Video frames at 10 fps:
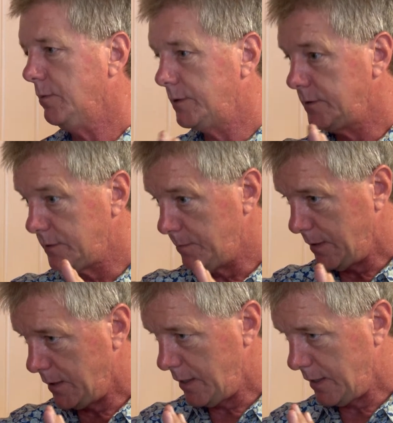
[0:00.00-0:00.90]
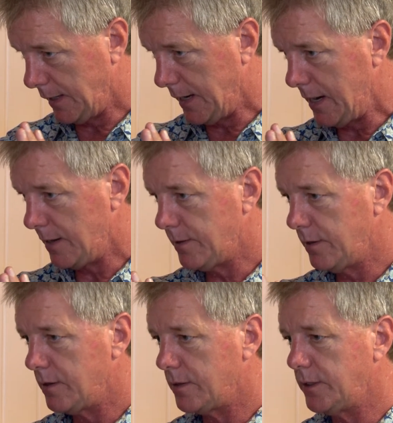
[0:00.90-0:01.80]
It's just about how to gather
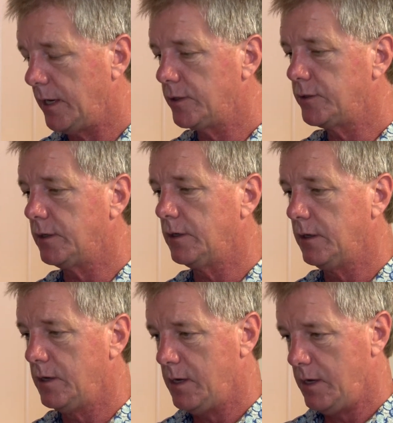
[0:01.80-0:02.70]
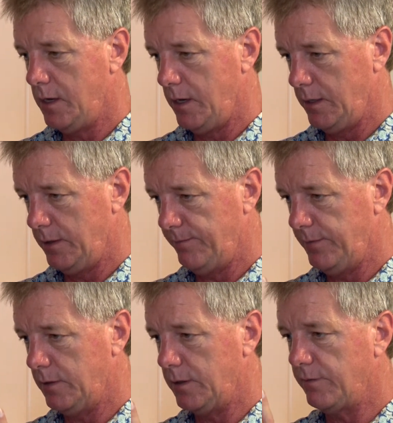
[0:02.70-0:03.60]
your attention and to
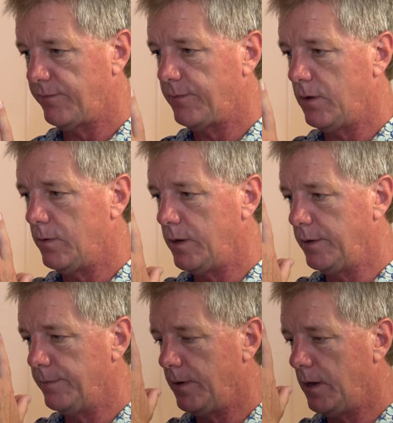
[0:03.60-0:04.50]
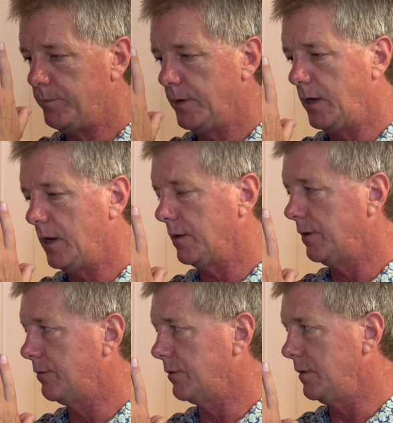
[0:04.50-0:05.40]
feel it flowing up and down
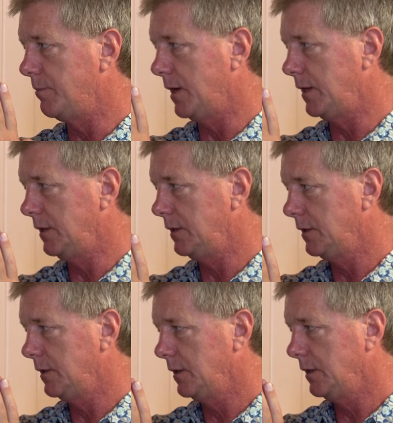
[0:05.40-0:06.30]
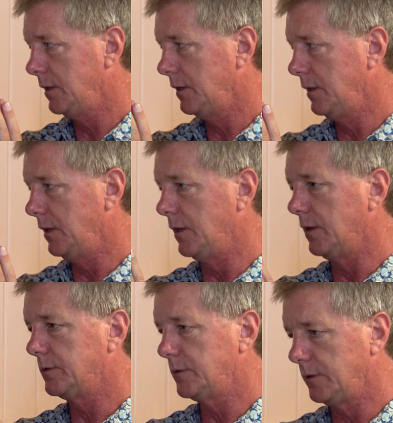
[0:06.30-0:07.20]
through your body.
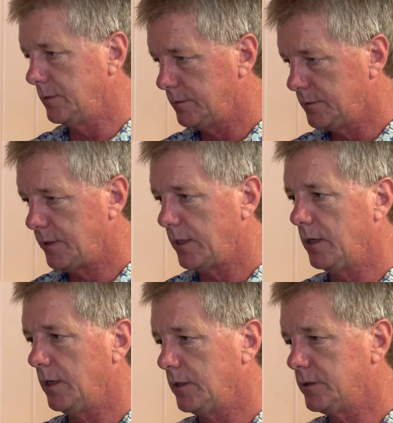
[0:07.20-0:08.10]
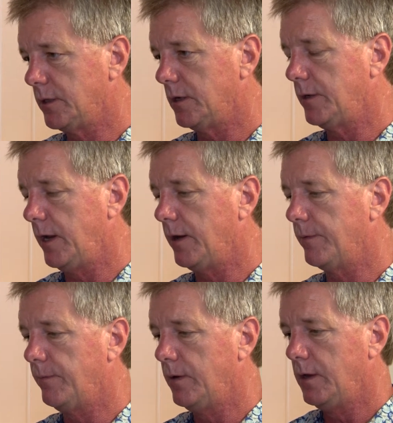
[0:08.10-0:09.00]
So you settle in, settle
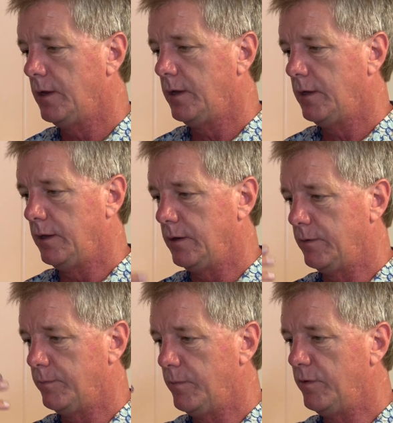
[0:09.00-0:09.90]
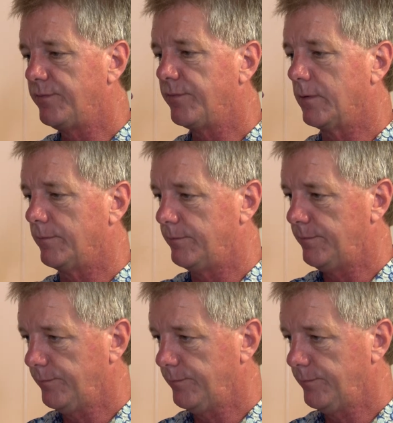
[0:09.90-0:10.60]
down, you move from